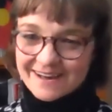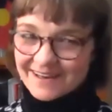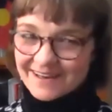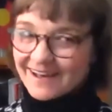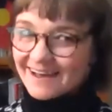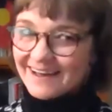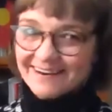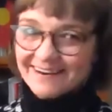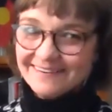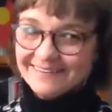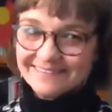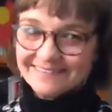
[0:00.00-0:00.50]

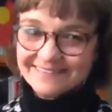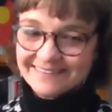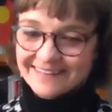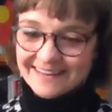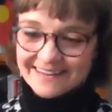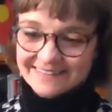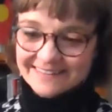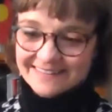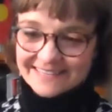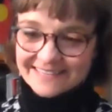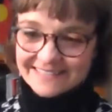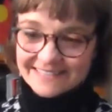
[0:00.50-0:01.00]
I don't
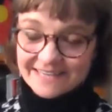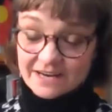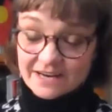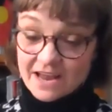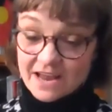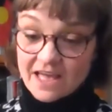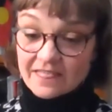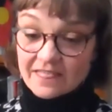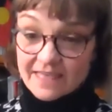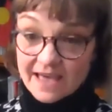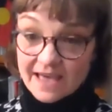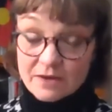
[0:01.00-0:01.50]
think they
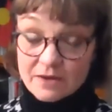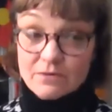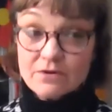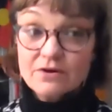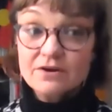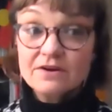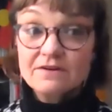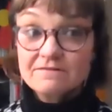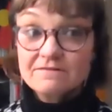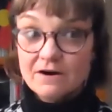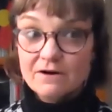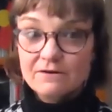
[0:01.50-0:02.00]
did. They
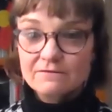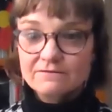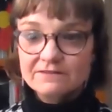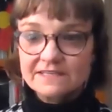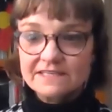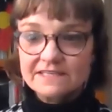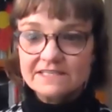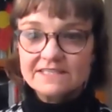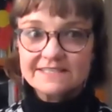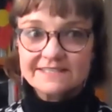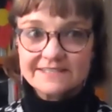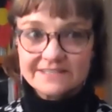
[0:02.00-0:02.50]
were involved
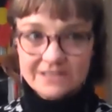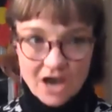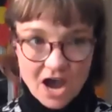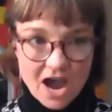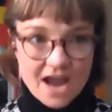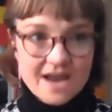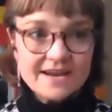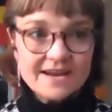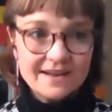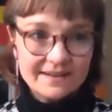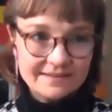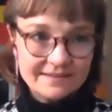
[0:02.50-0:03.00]
in
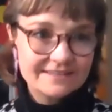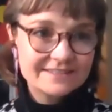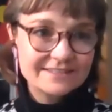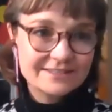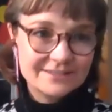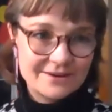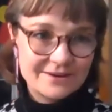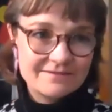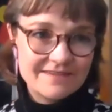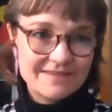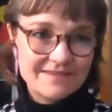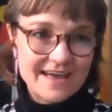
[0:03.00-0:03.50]
designing the
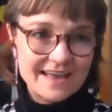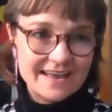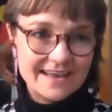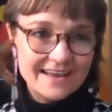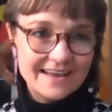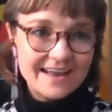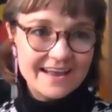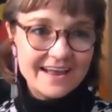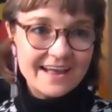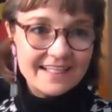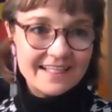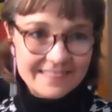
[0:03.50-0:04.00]
survey.